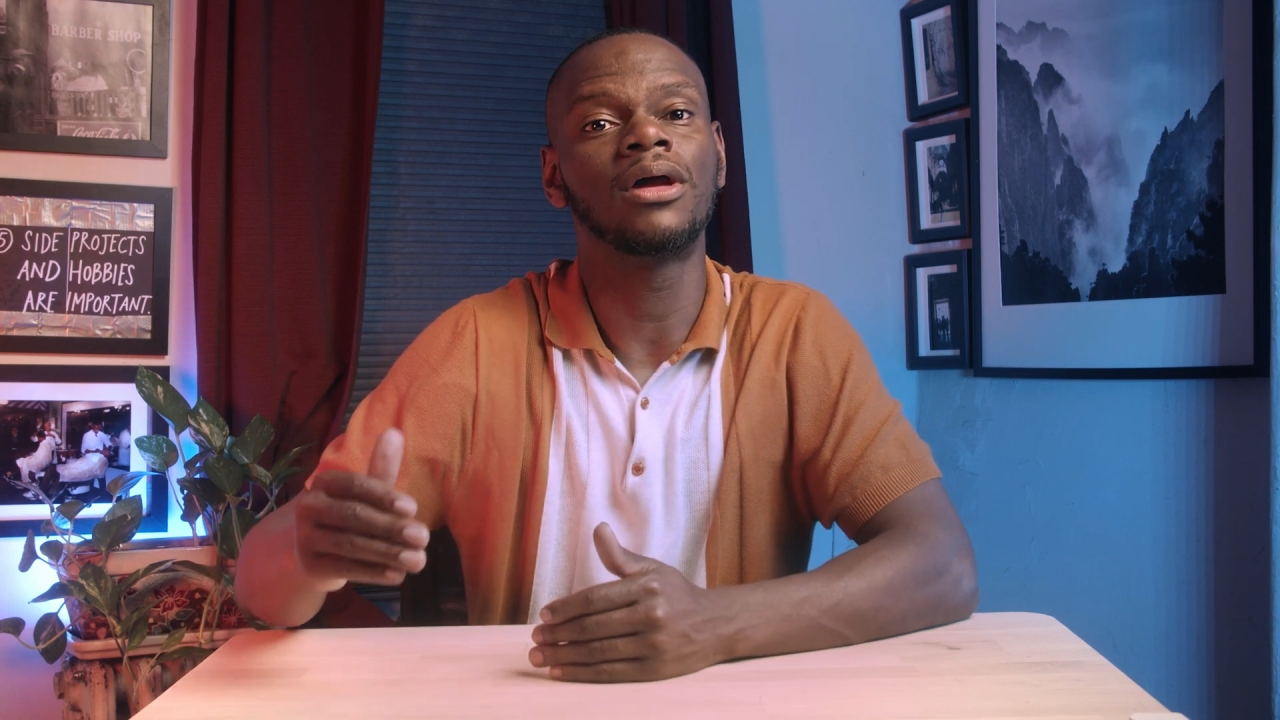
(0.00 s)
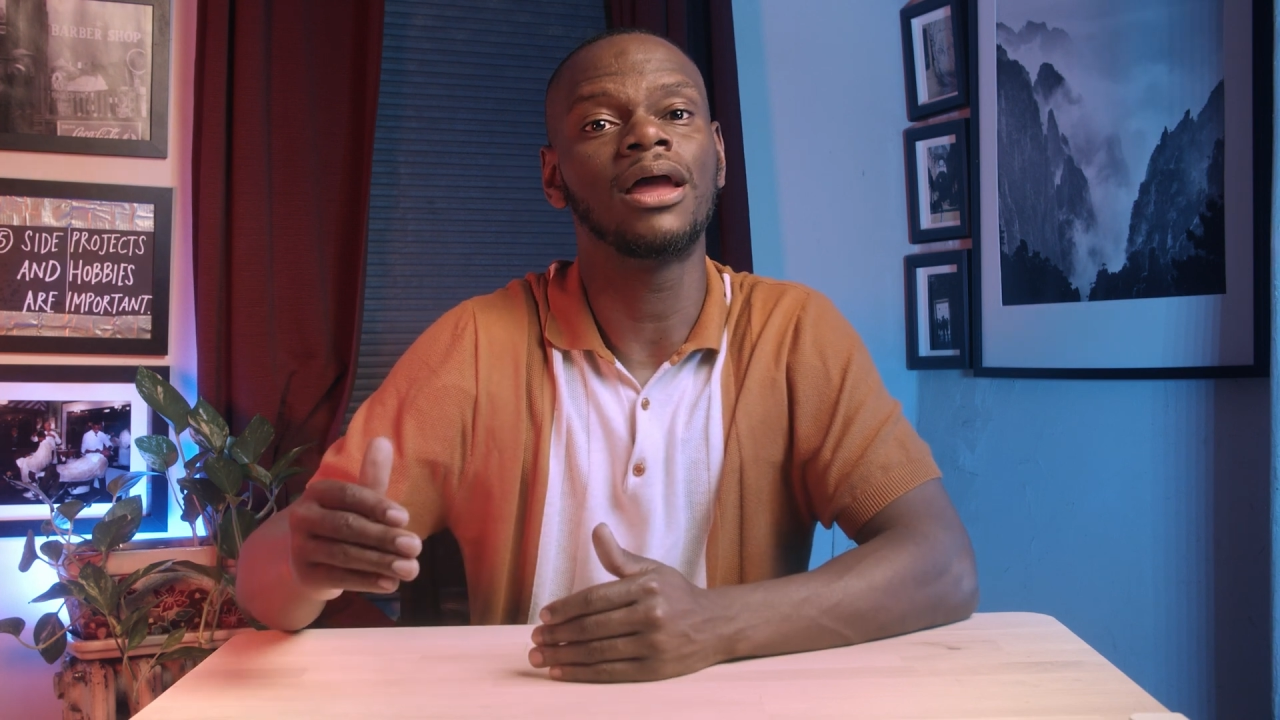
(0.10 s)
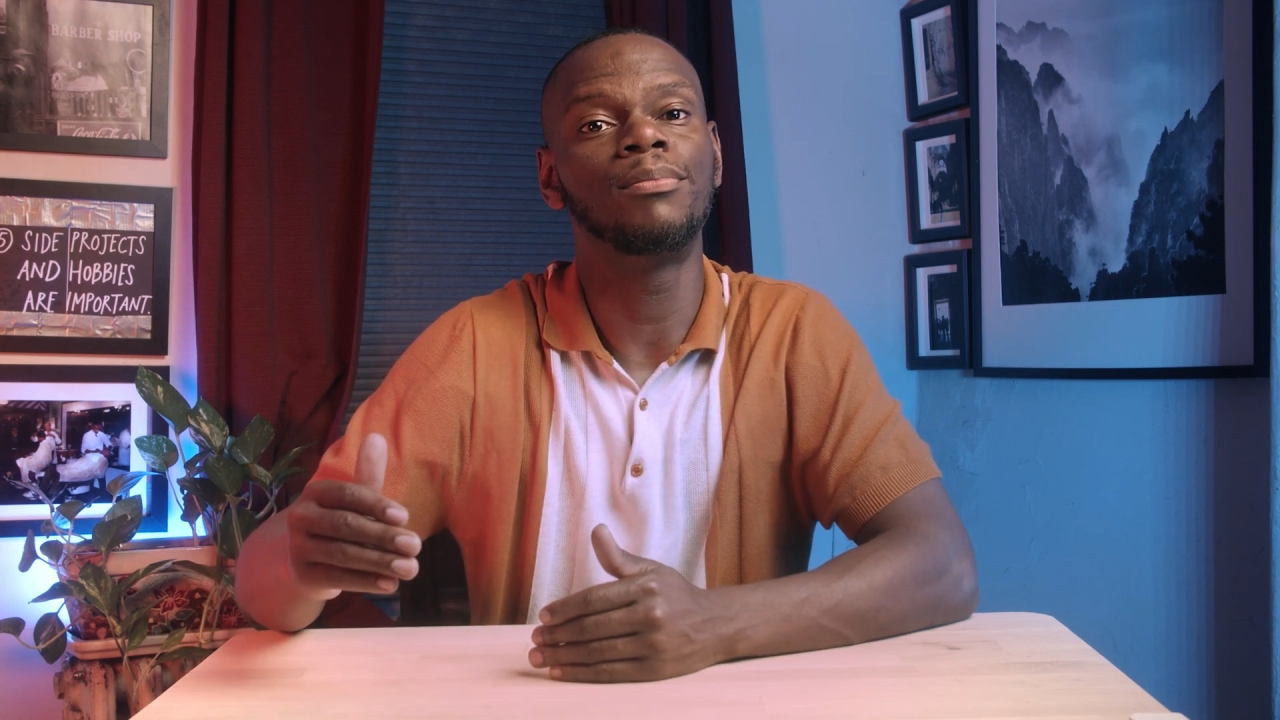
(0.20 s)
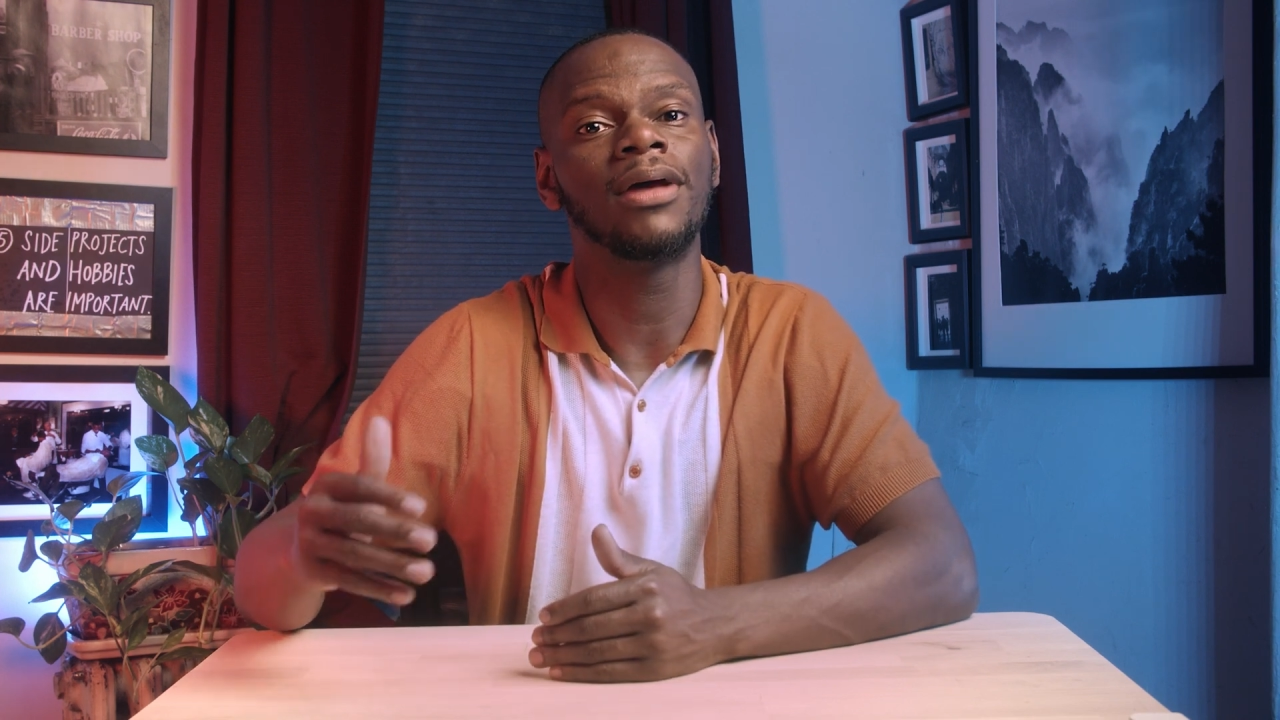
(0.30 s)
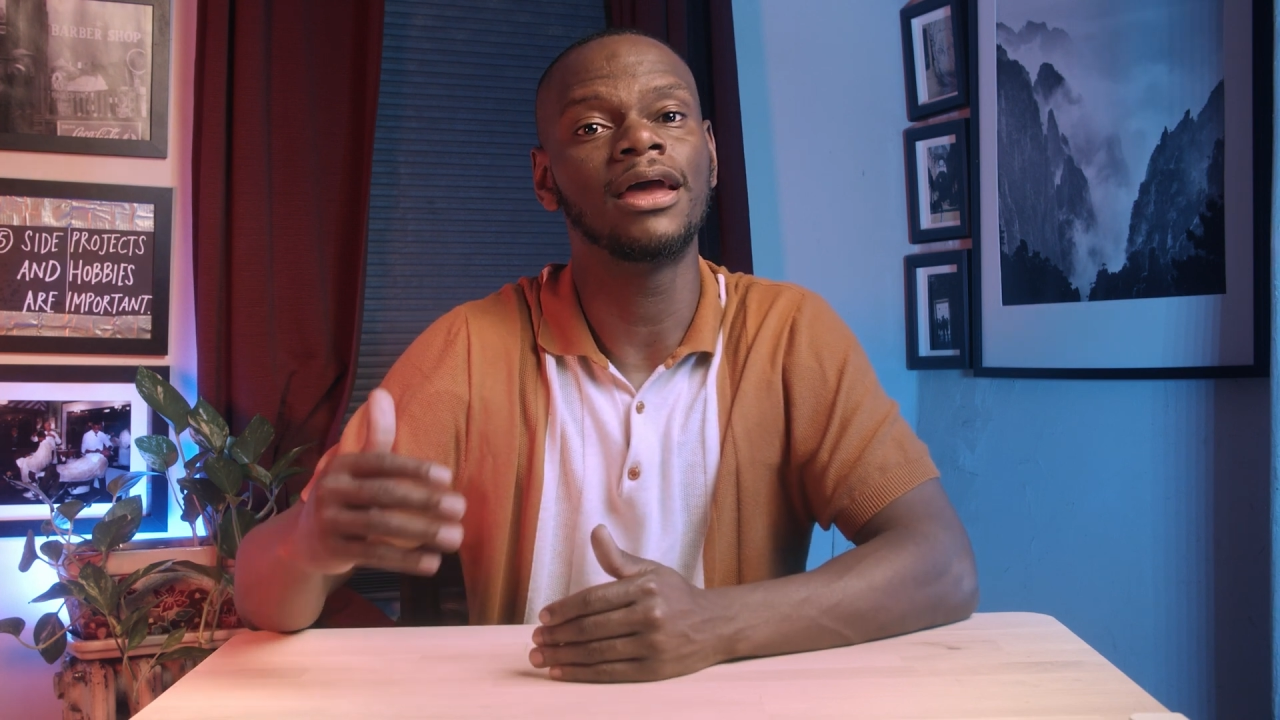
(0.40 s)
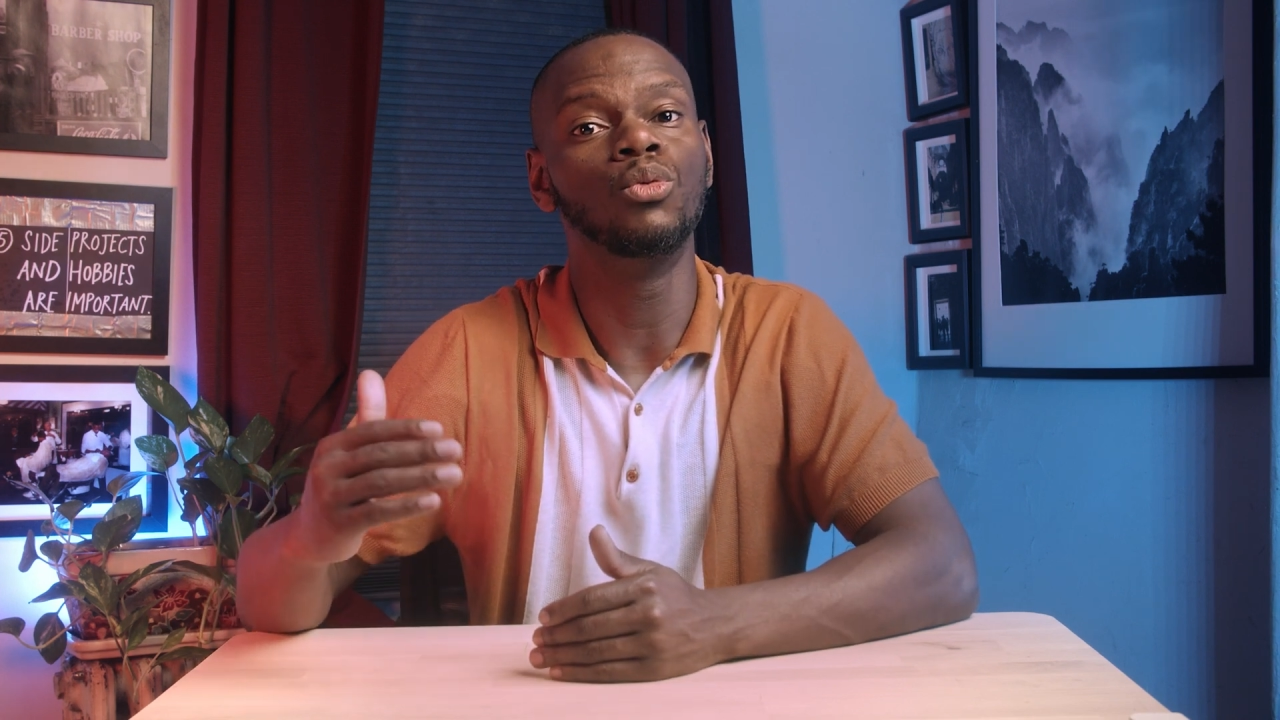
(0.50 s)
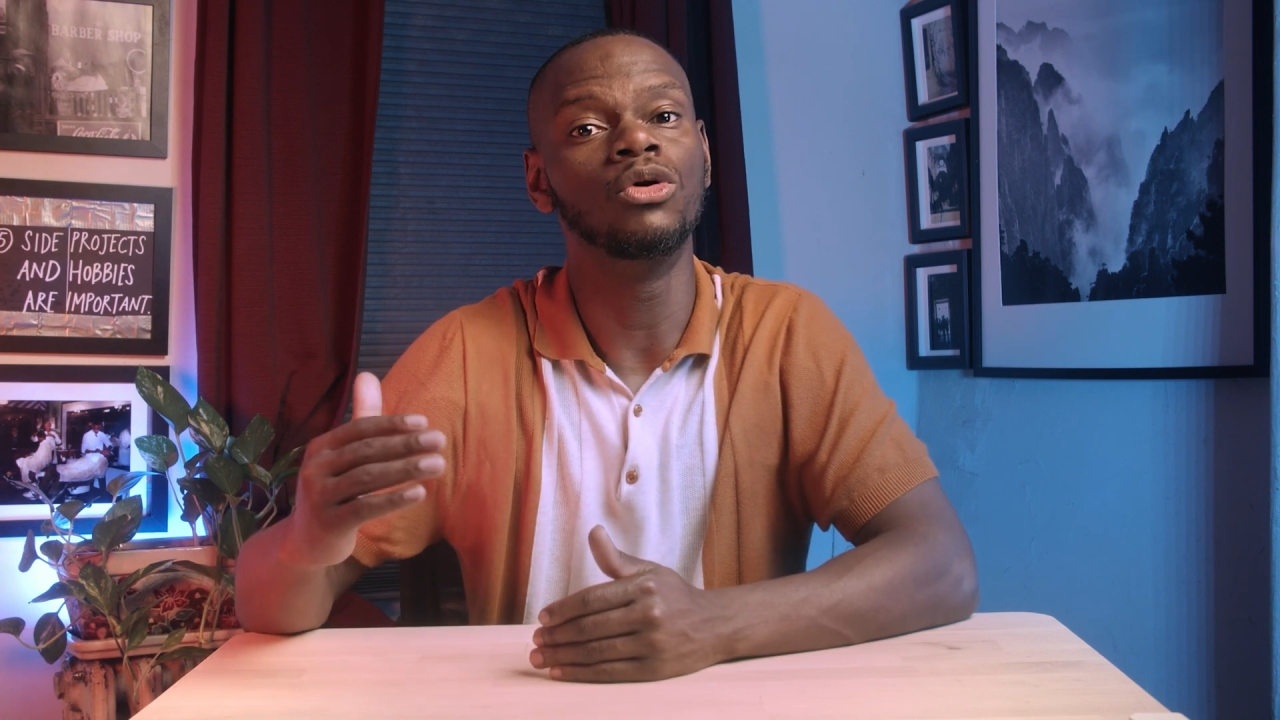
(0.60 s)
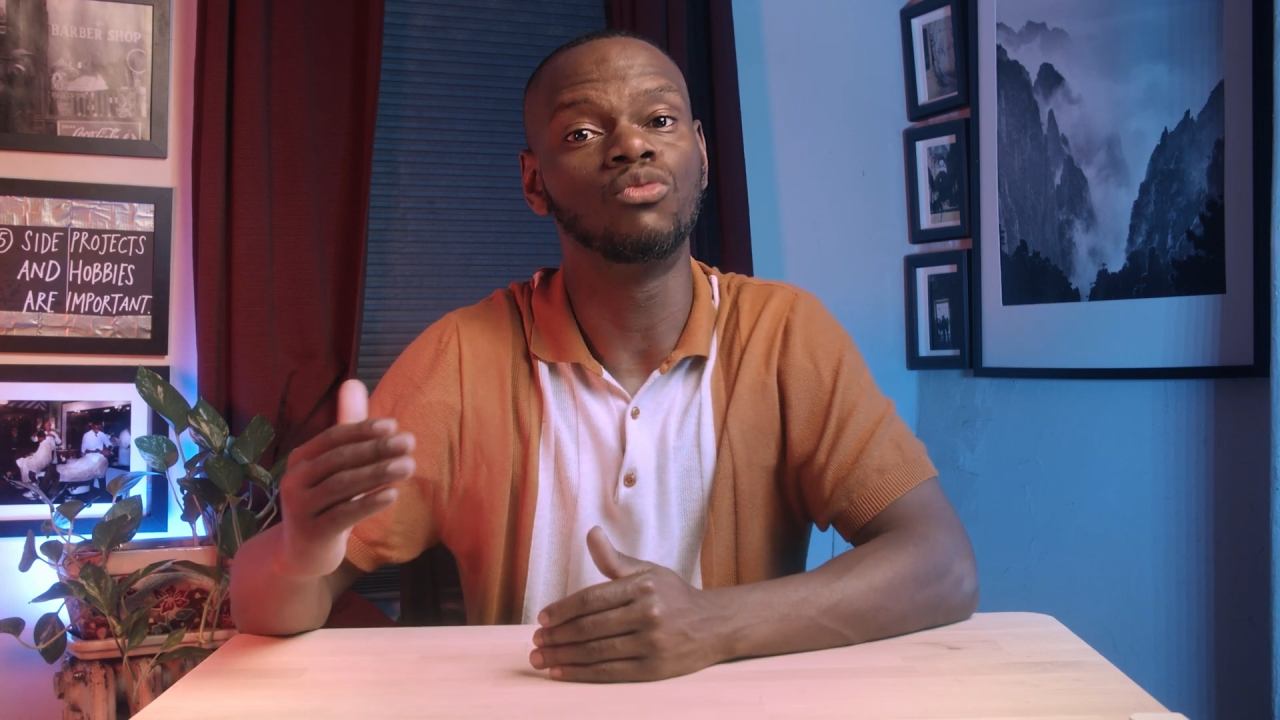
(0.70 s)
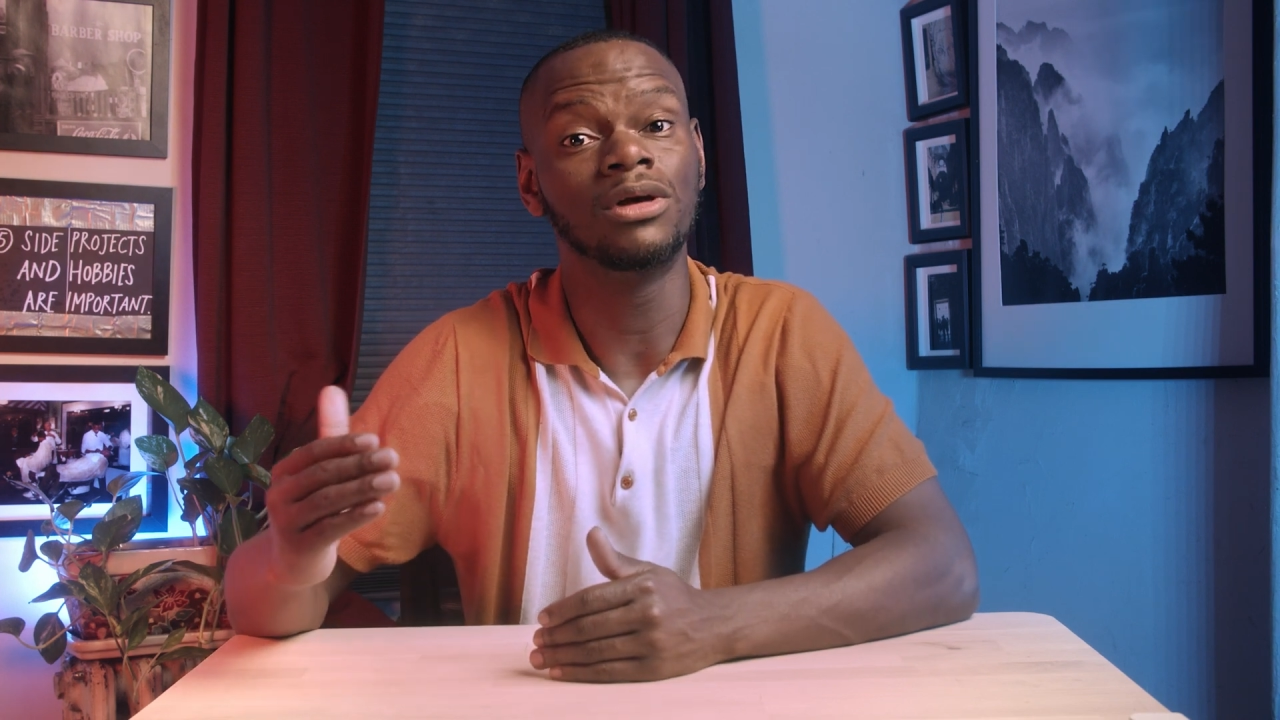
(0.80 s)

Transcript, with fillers: campaign was